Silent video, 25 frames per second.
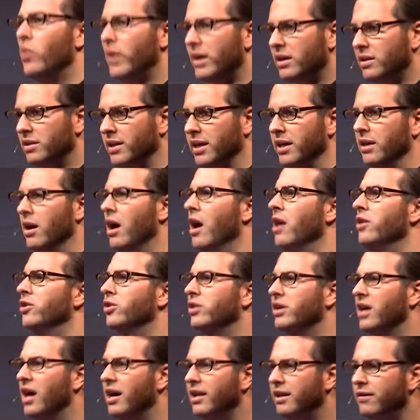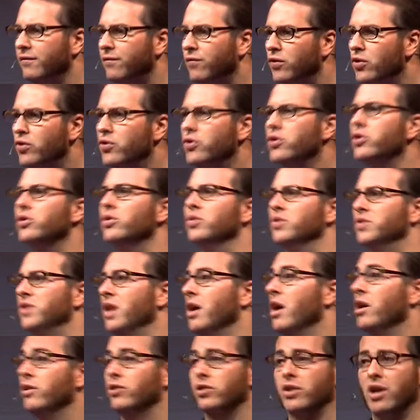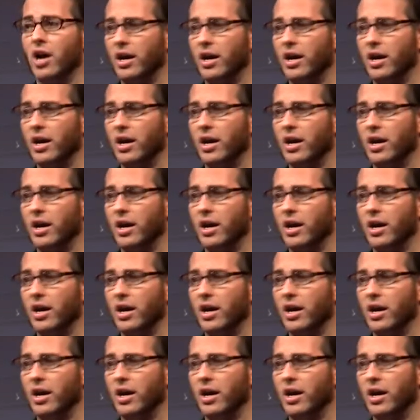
quickly, you're cutting for news, you're